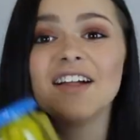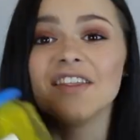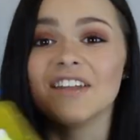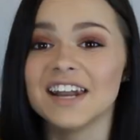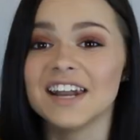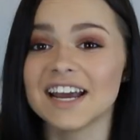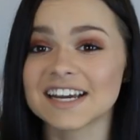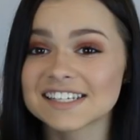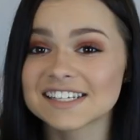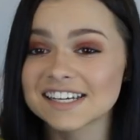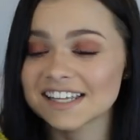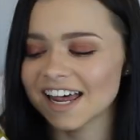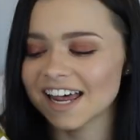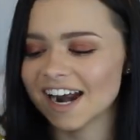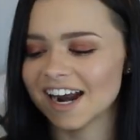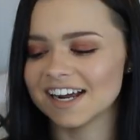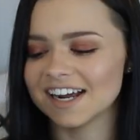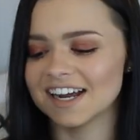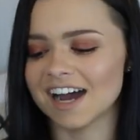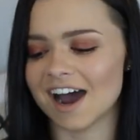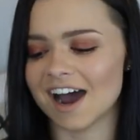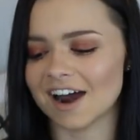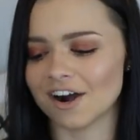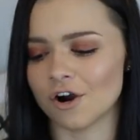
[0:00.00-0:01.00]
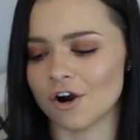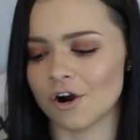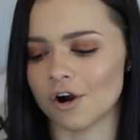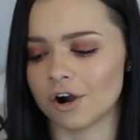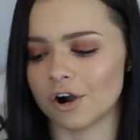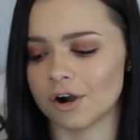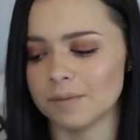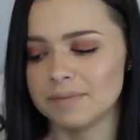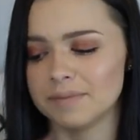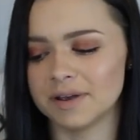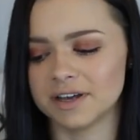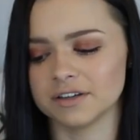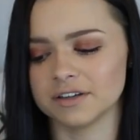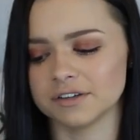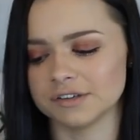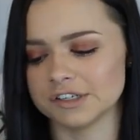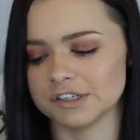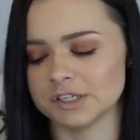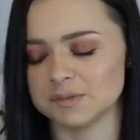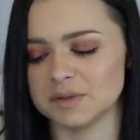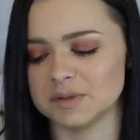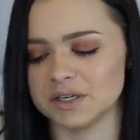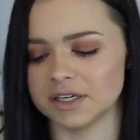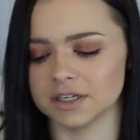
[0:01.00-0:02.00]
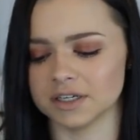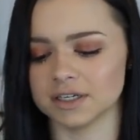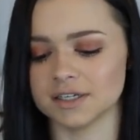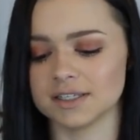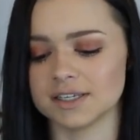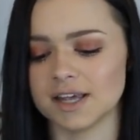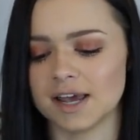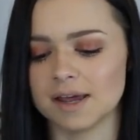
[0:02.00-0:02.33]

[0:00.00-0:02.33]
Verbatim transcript: The next thing that I got are pickle spears,